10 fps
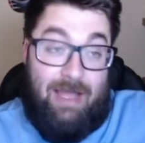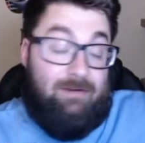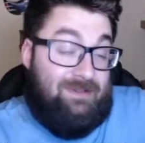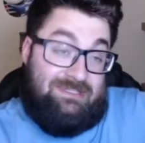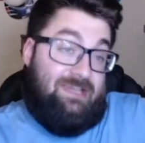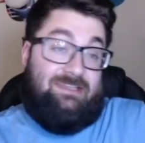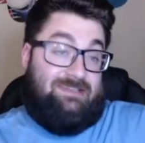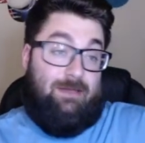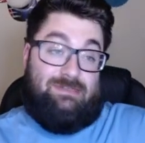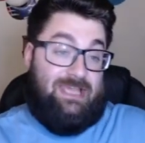I would have been saying the
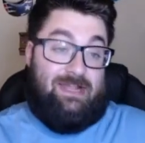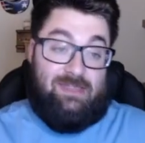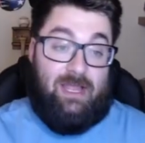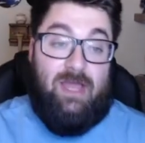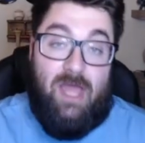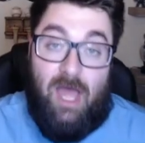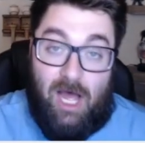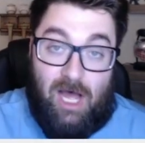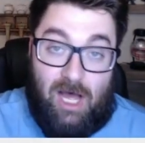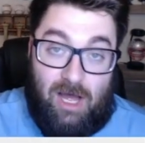same exact thing
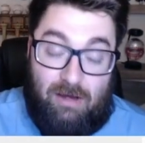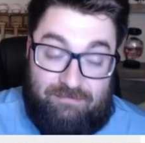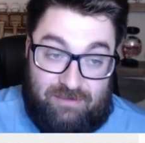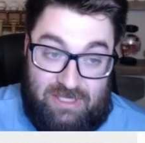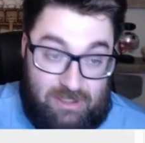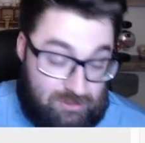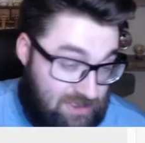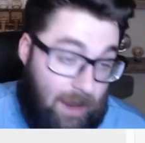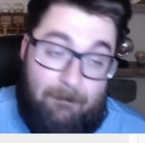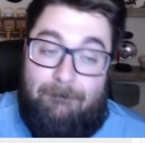for the Eagles.
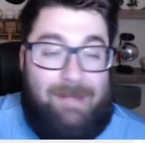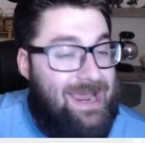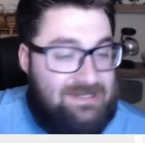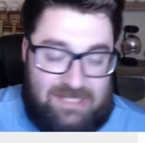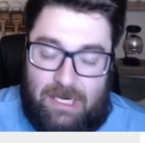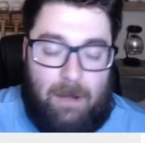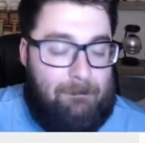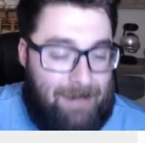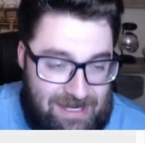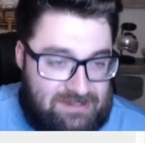Amazing,
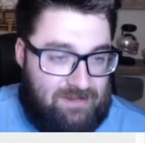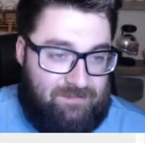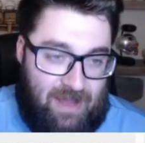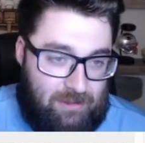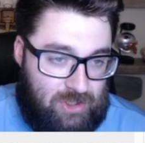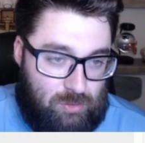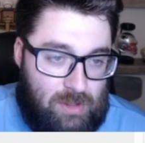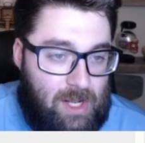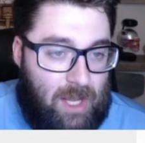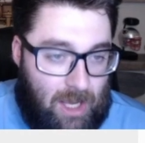amazing value.
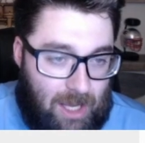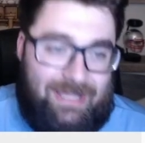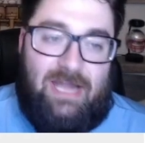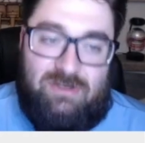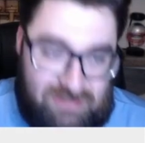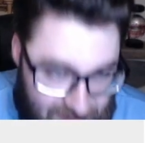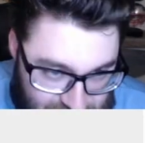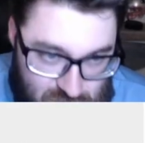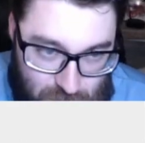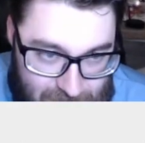Again, you did have
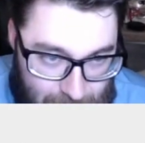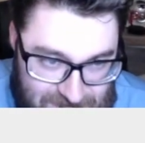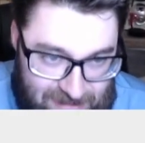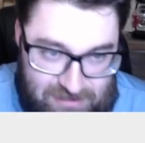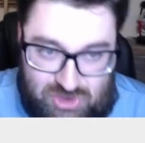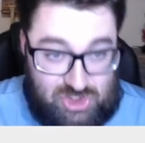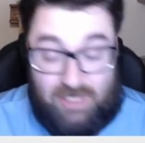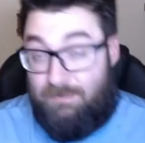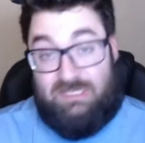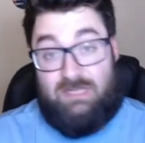to trade up to get
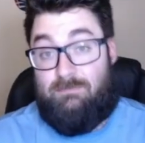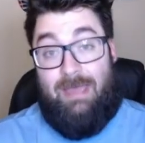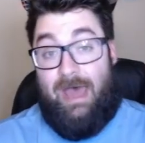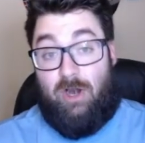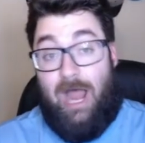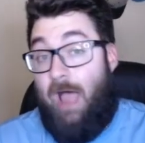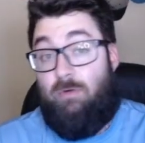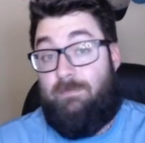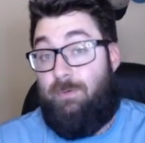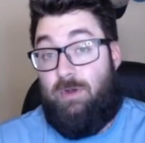DeJean, but it doesn't matter. I
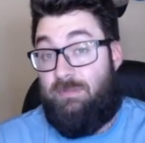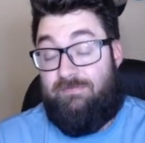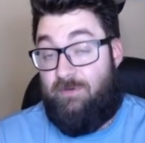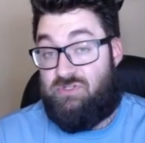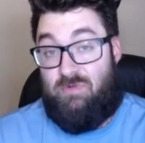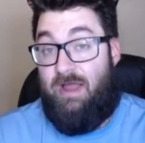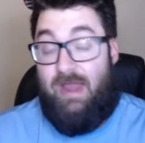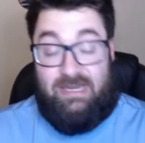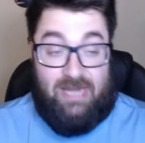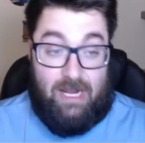would have put him in the first round
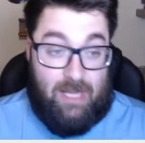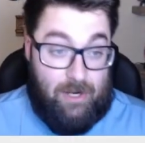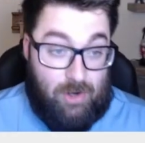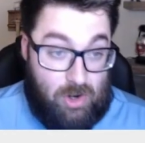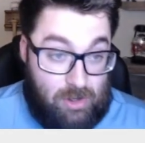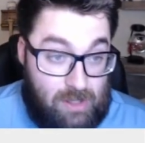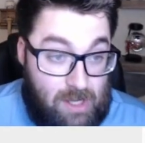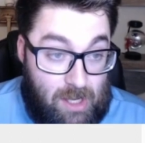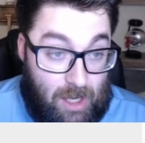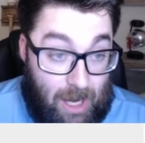had he not gotten hurt.
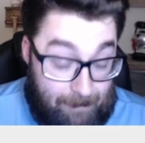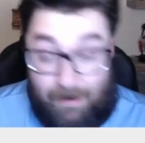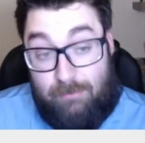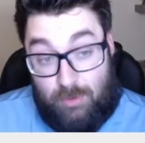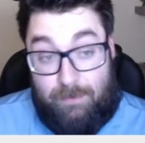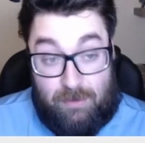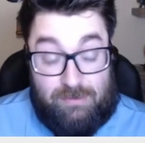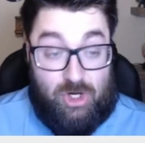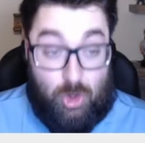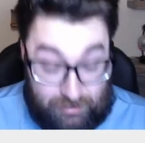I probably would have put him
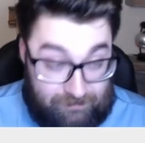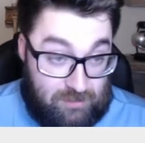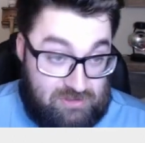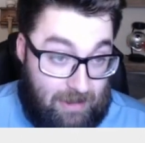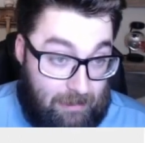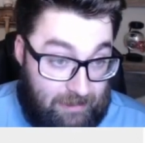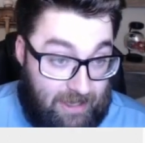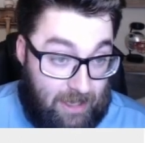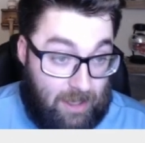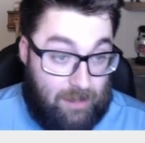in the early first round had he
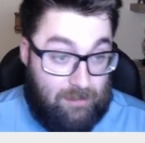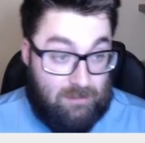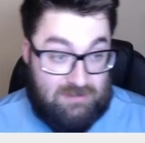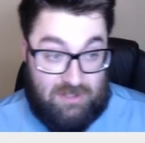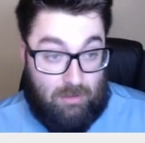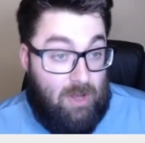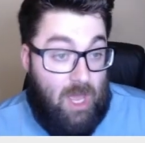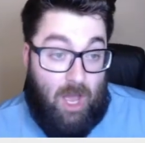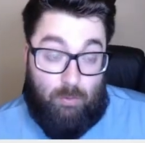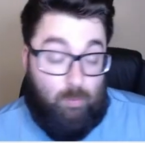not gotten hurt. So
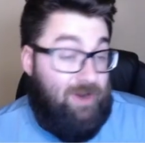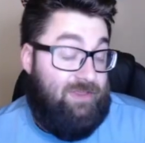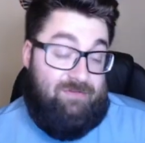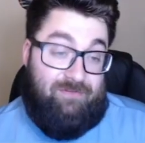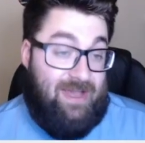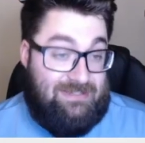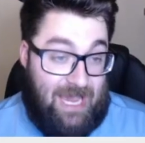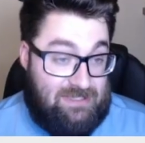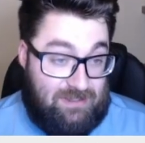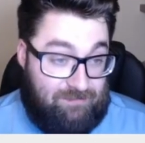really
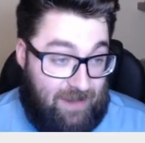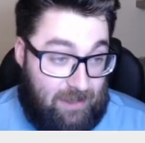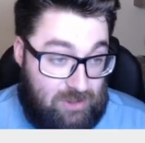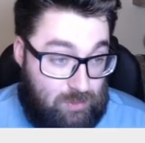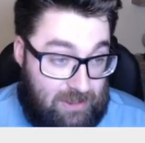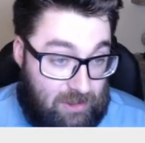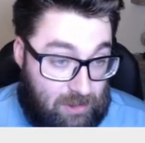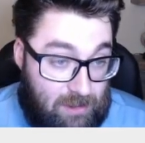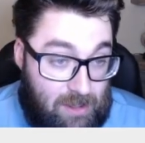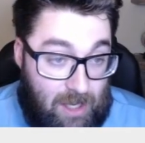fantastic value
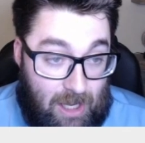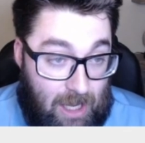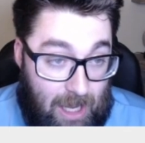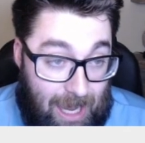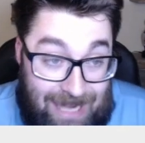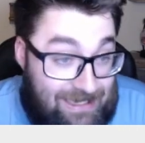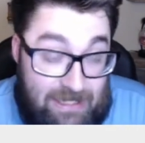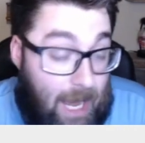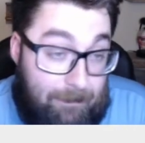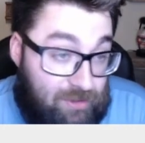here. I
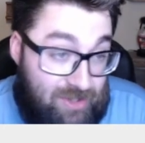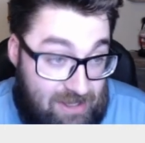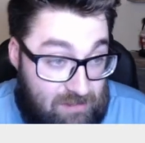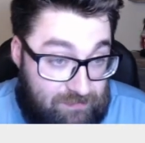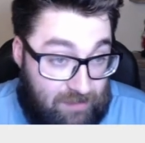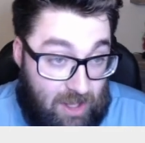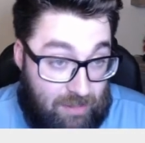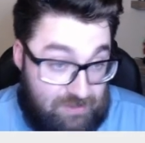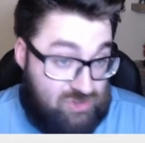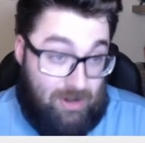cannot believe
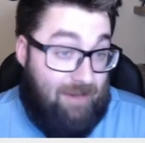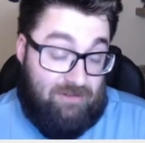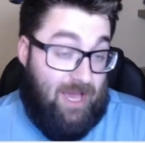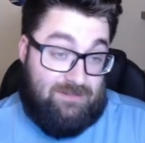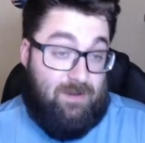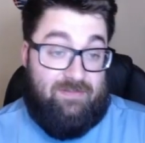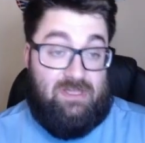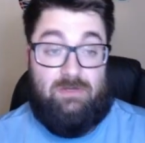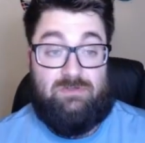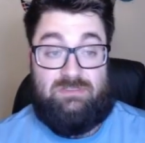this draft class by the
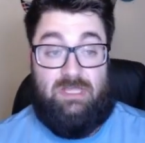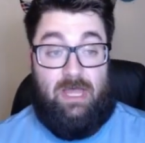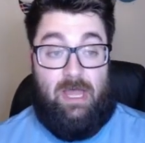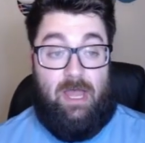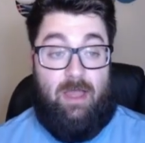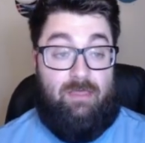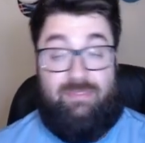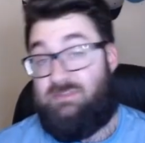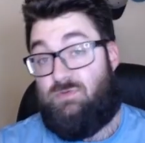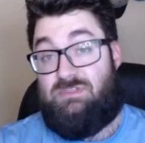Eagles.
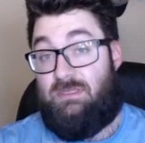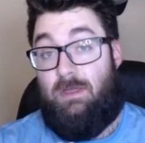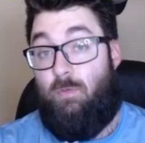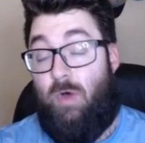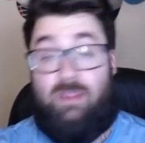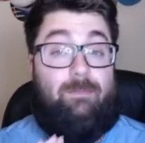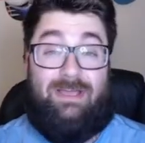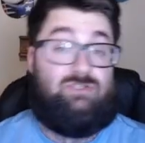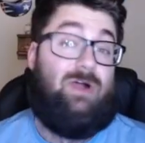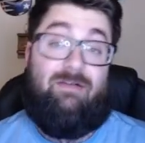This was one of the
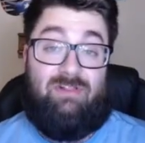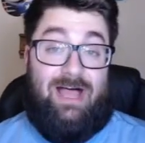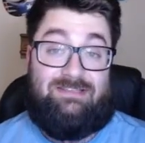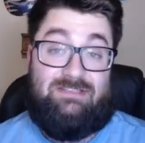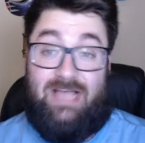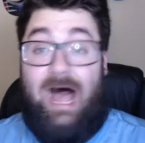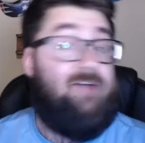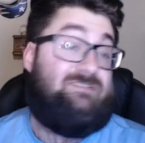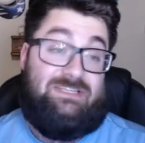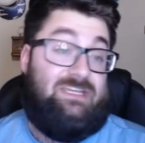best draft classes
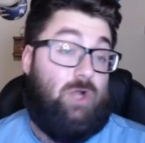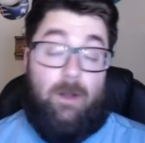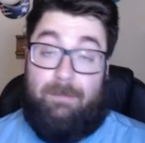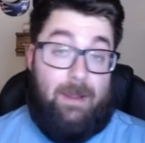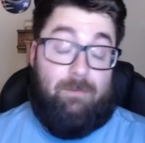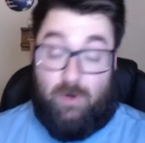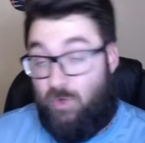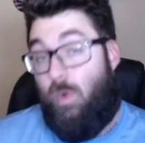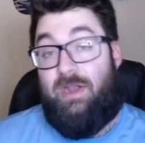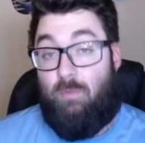I've seen on paper in
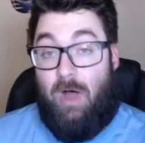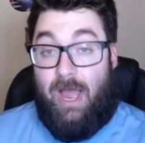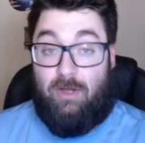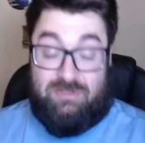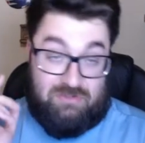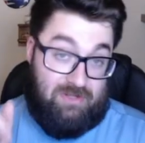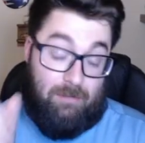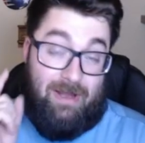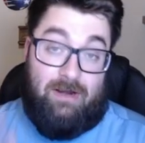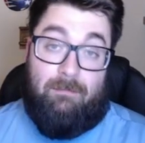quite a while, and so they're
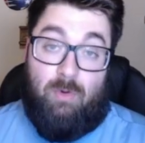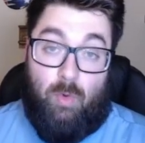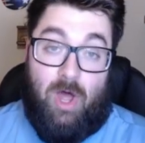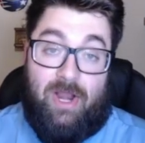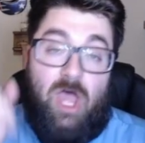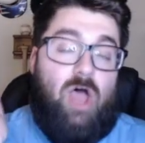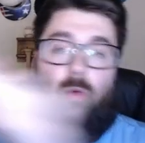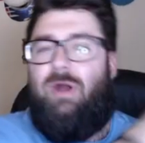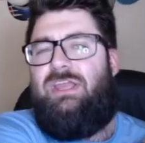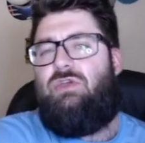my number one.
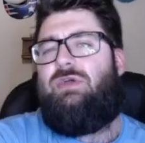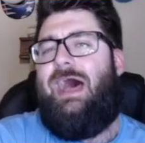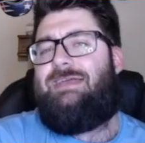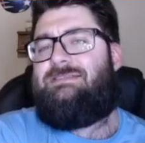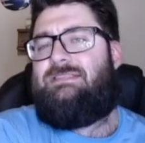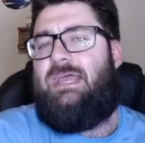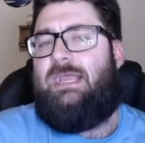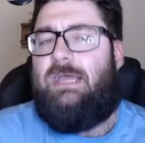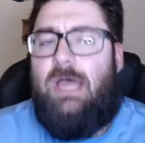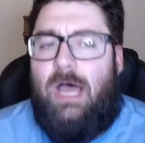What do you guys
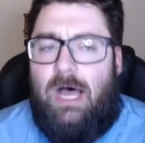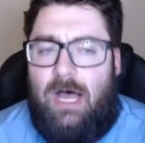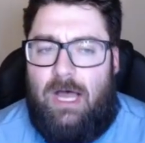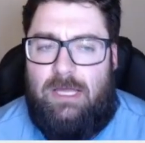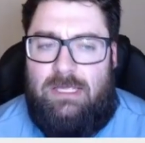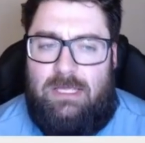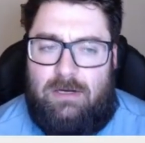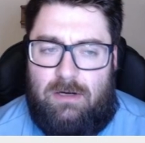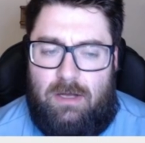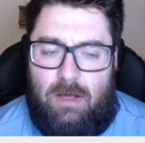think
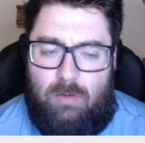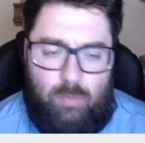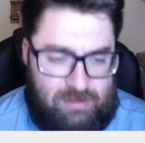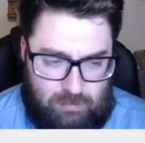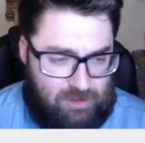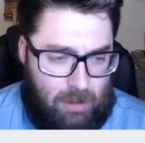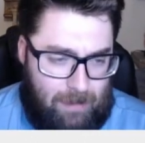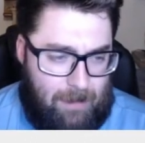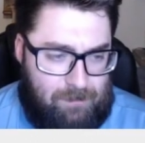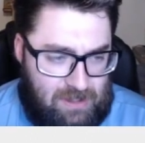here with all
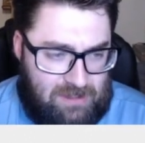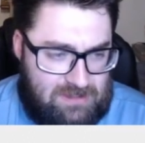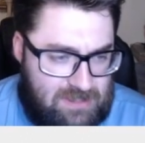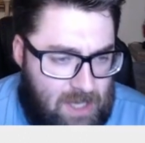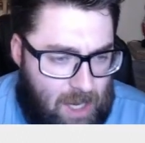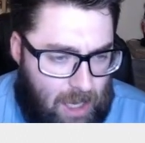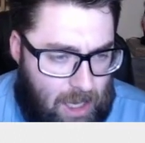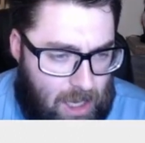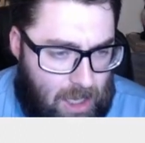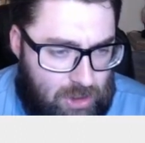my opinions?
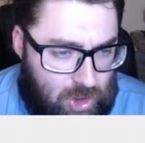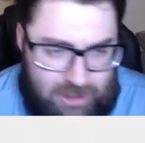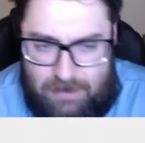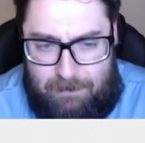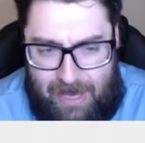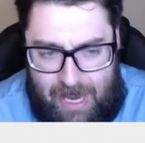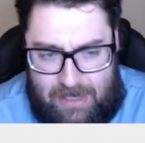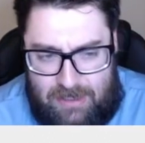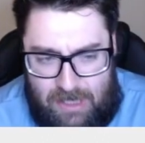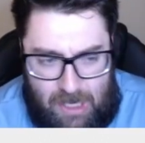Looking
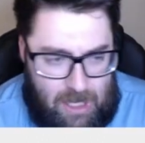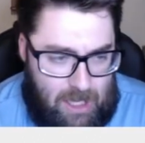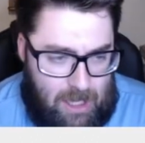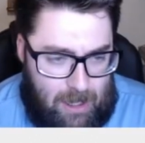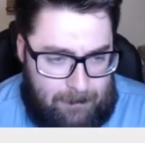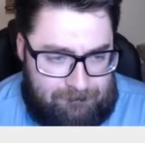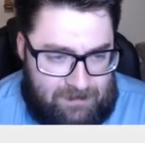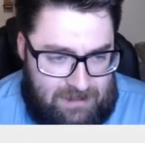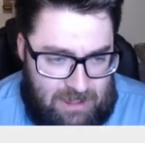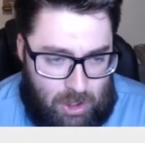back,
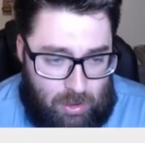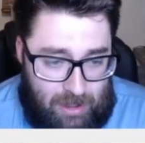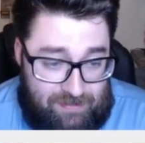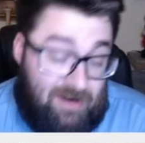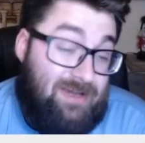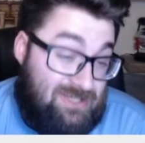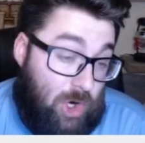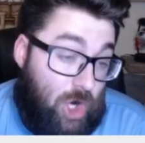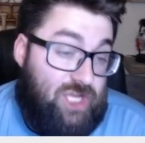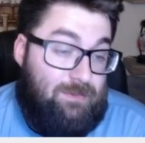you know, there is an
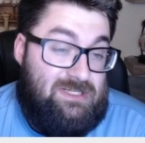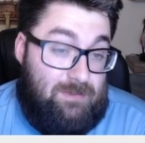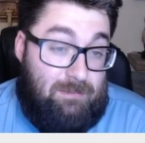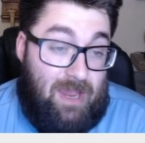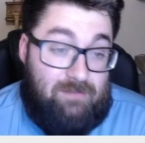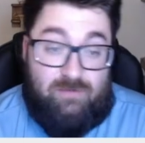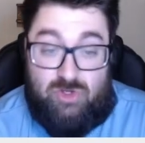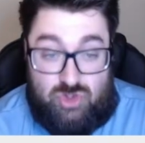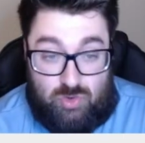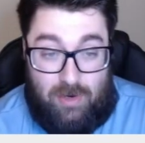argument to be made for
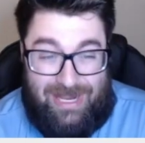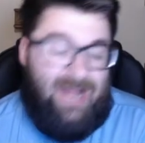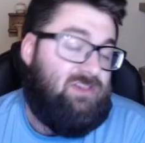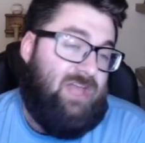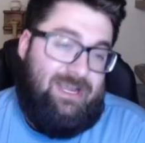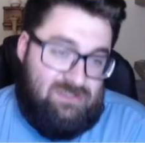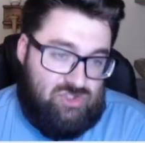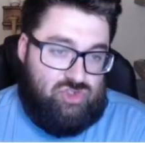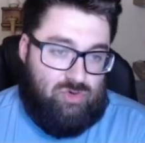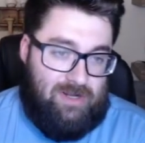Detroit. I like
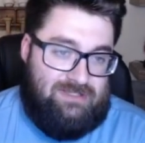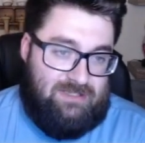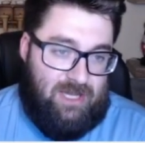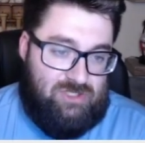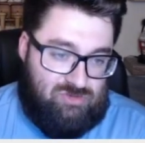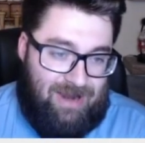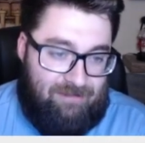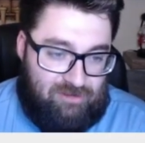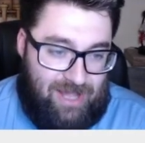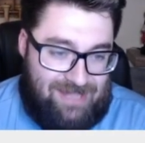Detroit's
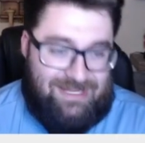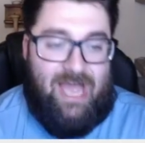draft class.